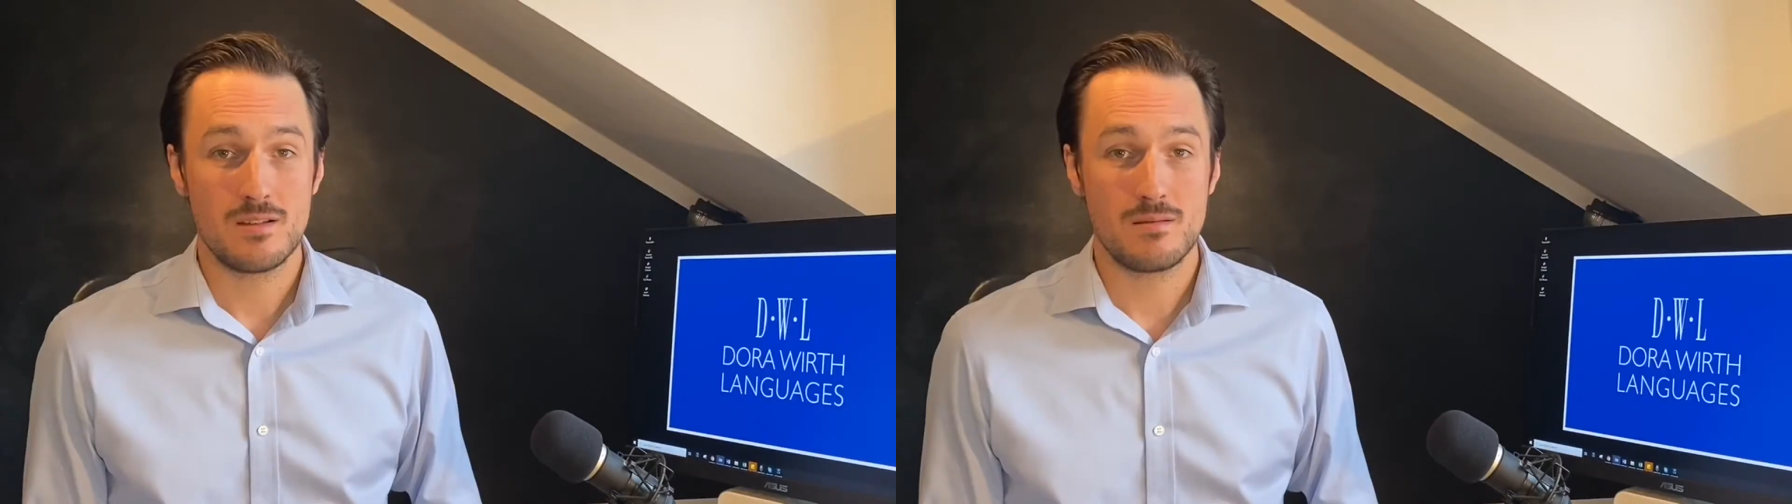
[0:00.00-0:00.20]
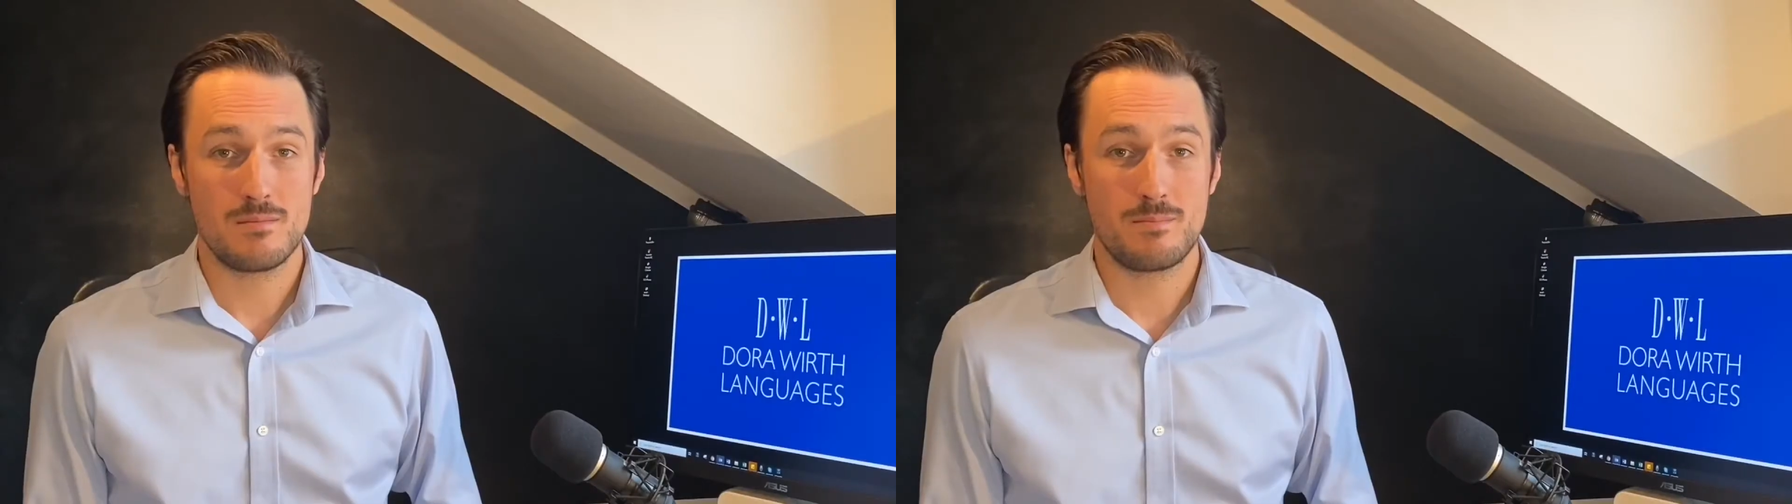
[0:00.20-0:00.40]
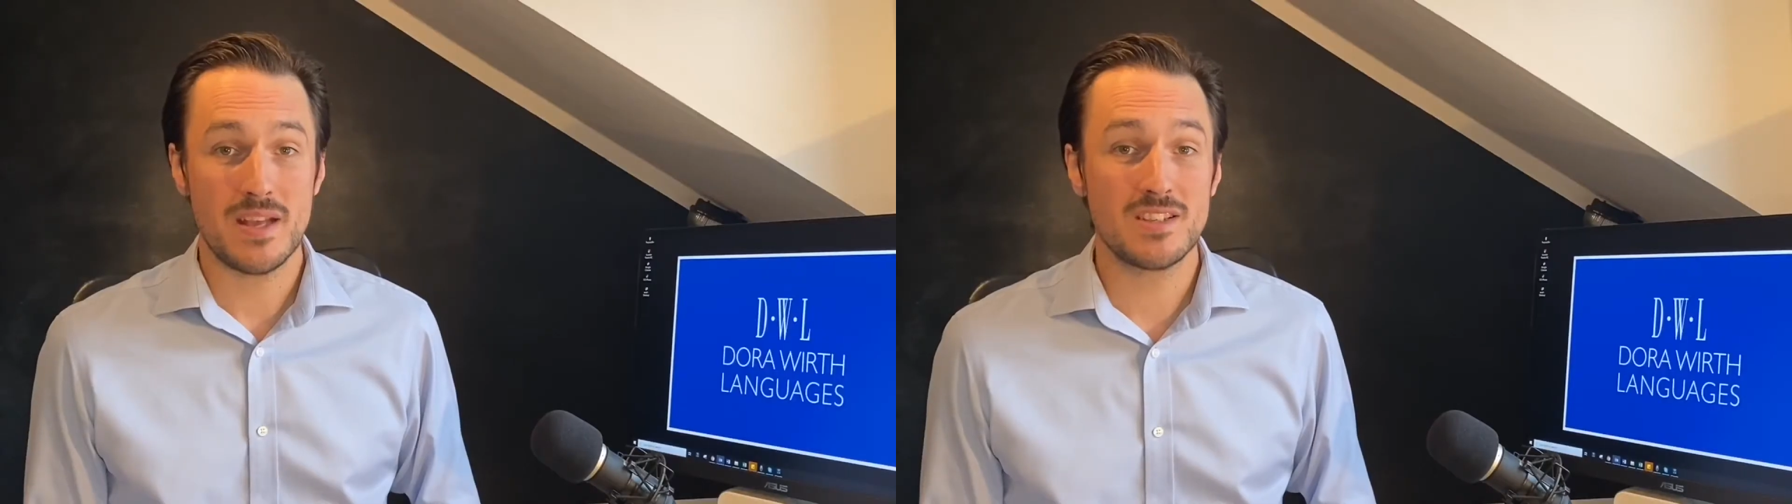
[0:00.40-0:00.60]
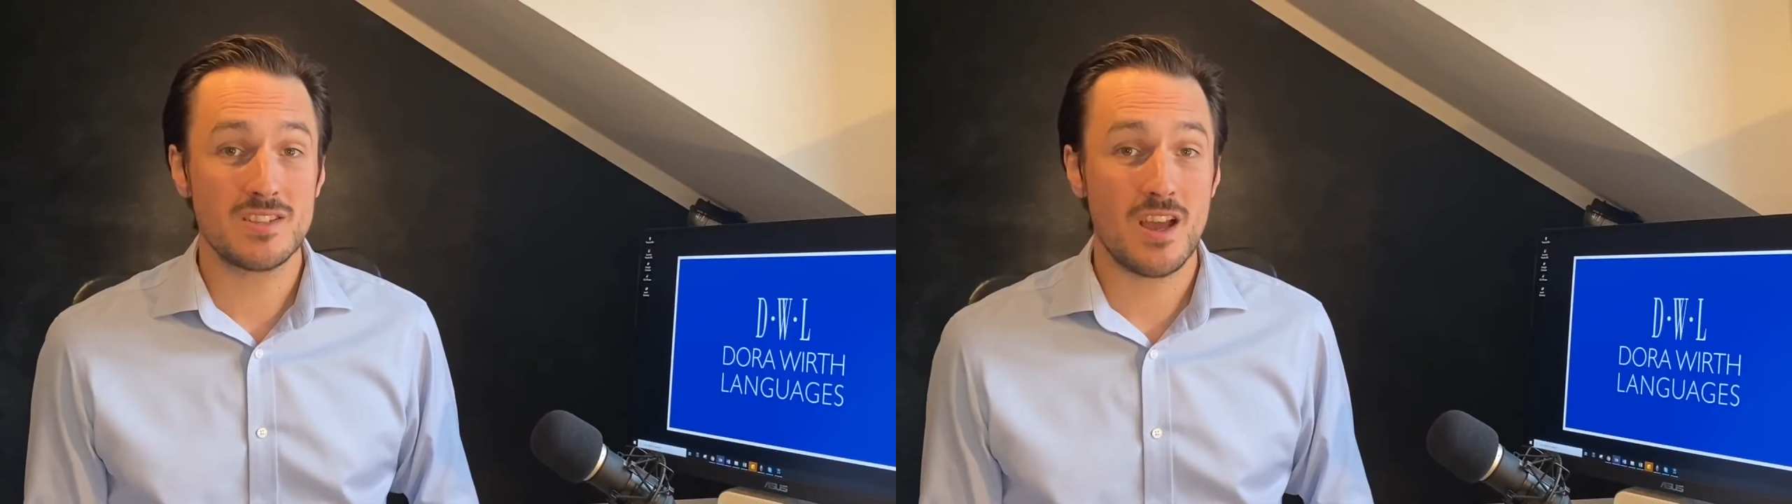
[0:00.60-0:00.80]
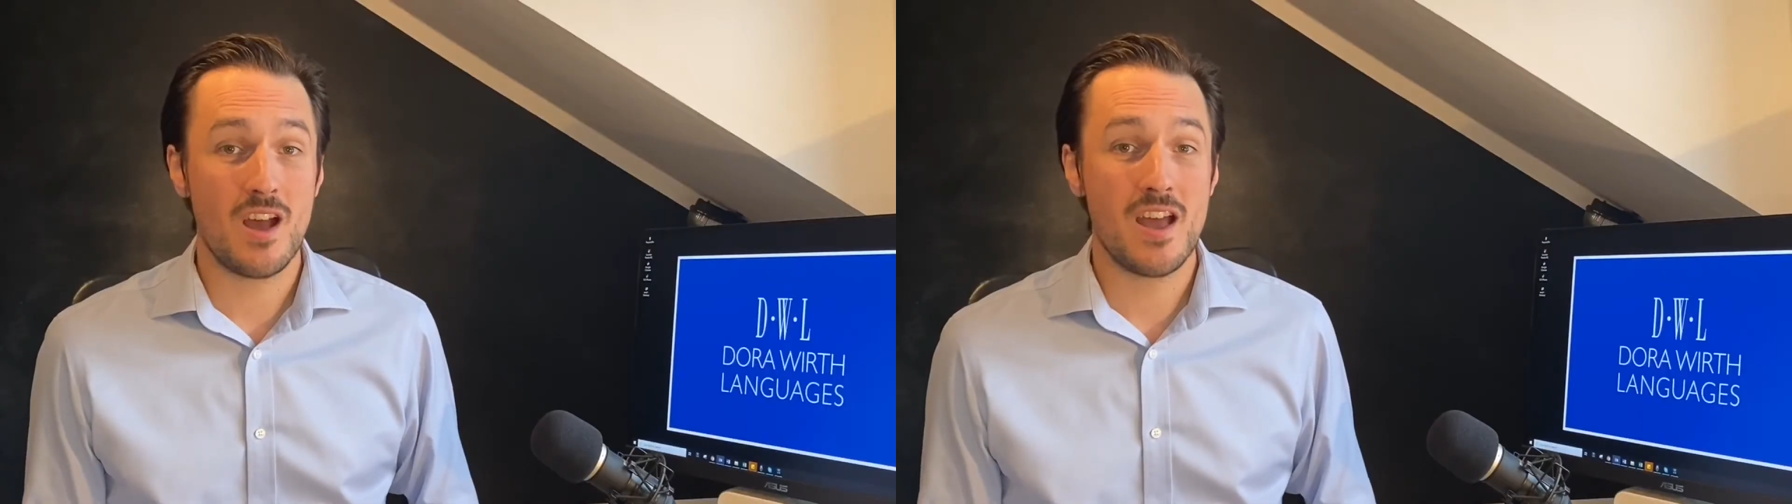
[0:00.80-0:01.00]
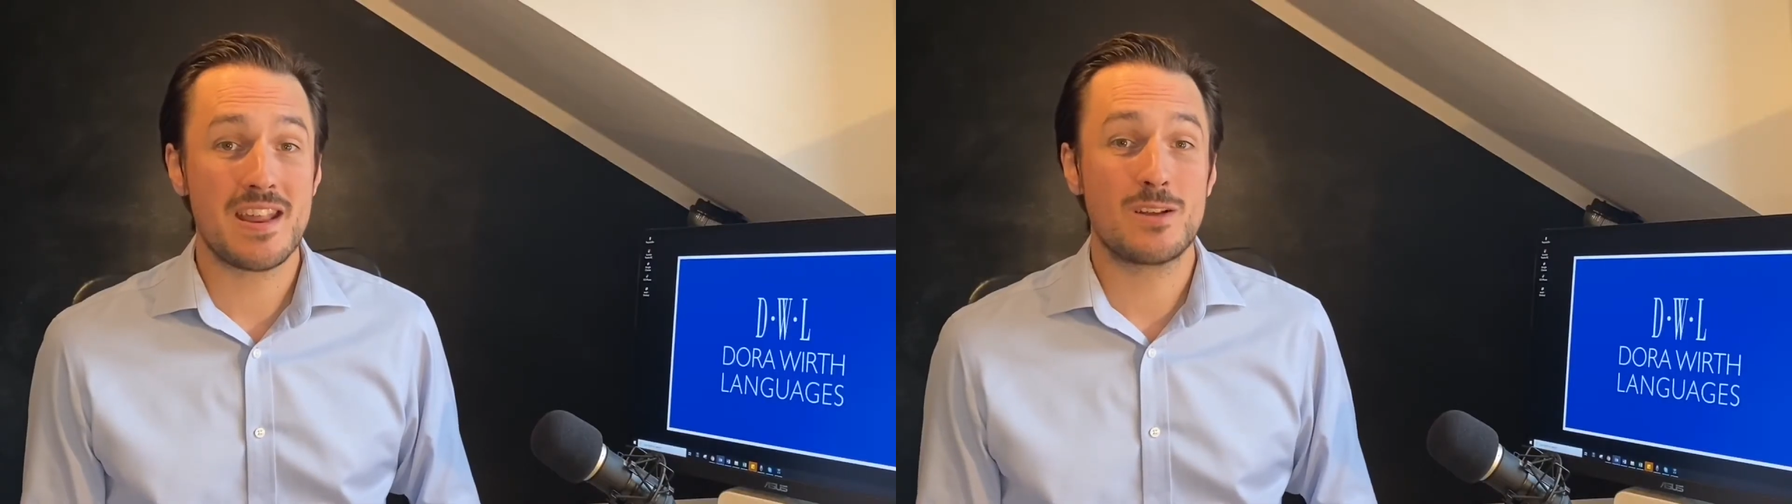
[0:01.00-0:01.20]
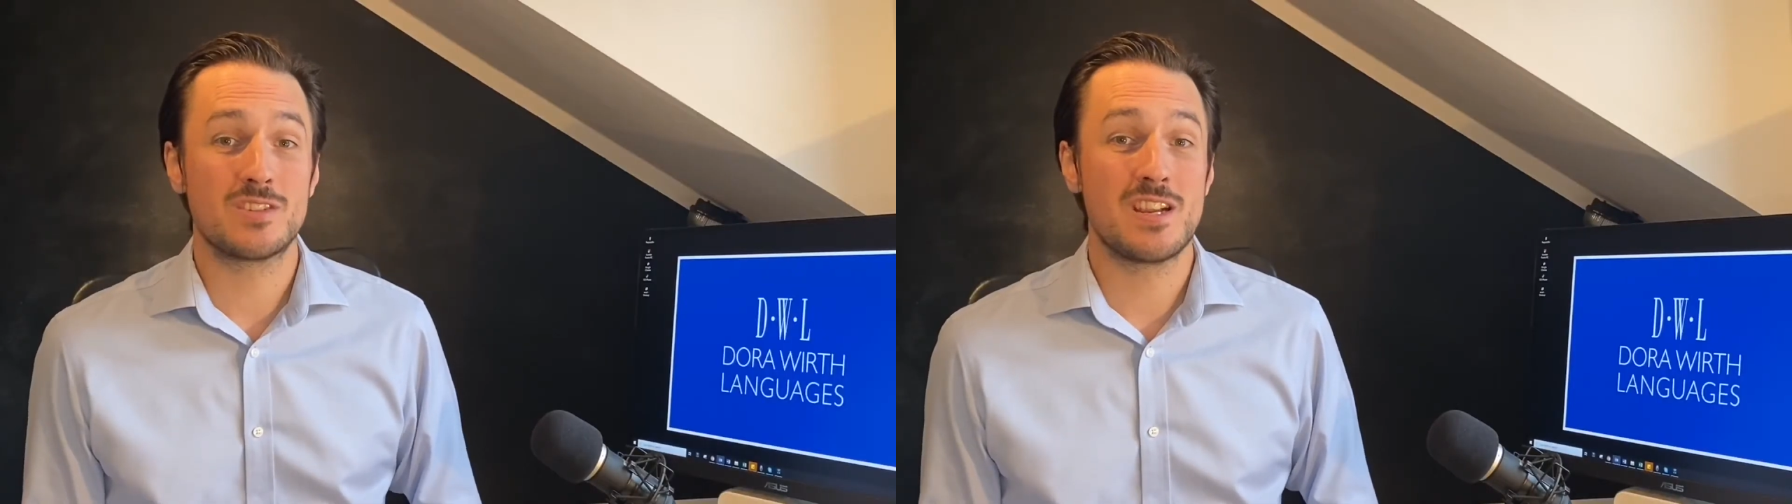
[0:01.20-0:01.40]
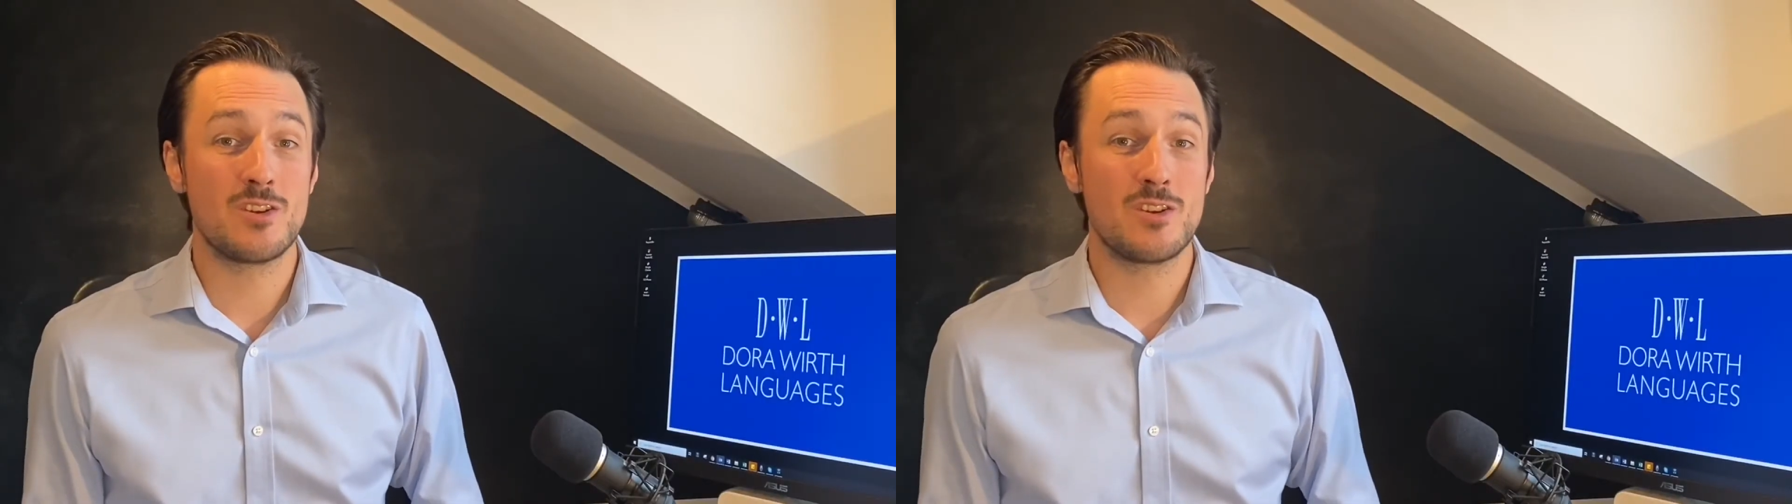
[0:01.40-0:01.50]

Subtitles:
Better to iron out any